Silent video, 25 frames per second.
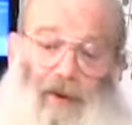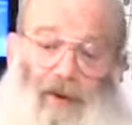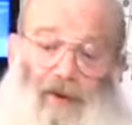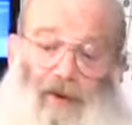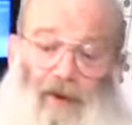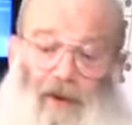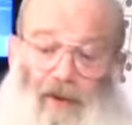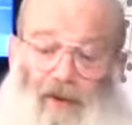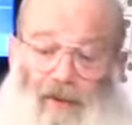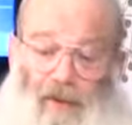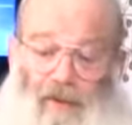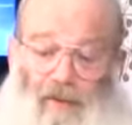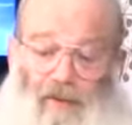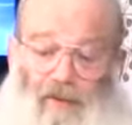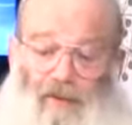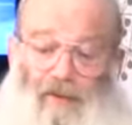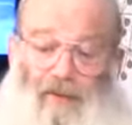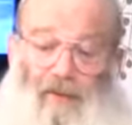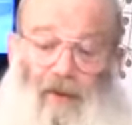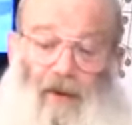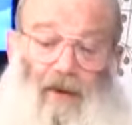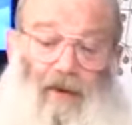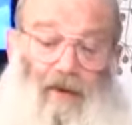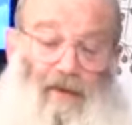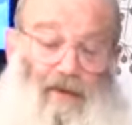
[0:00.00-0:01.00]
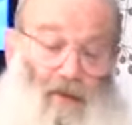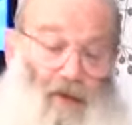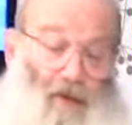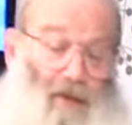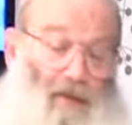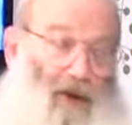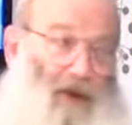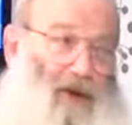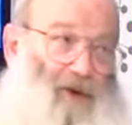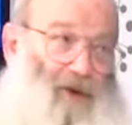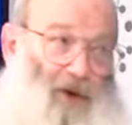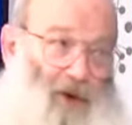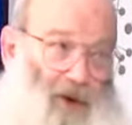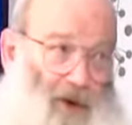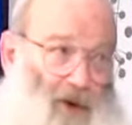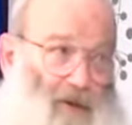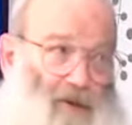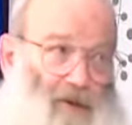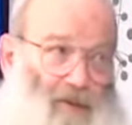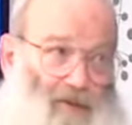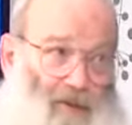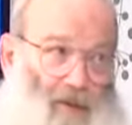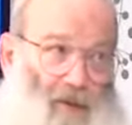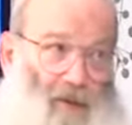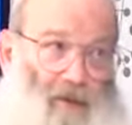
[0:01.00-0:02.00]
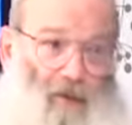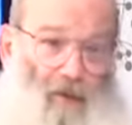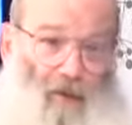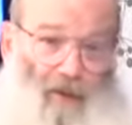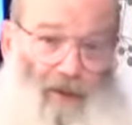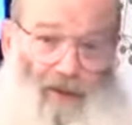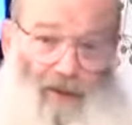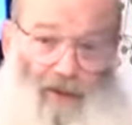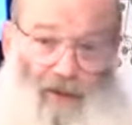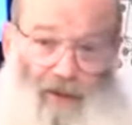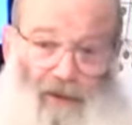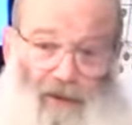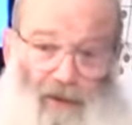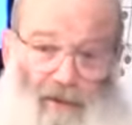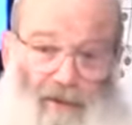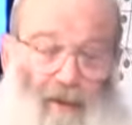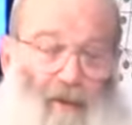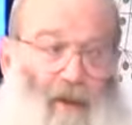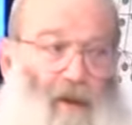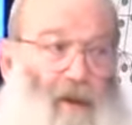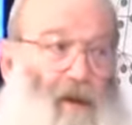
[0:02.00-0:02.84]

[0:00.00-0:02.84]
criticism, uh, Formgeschichte, form criticism.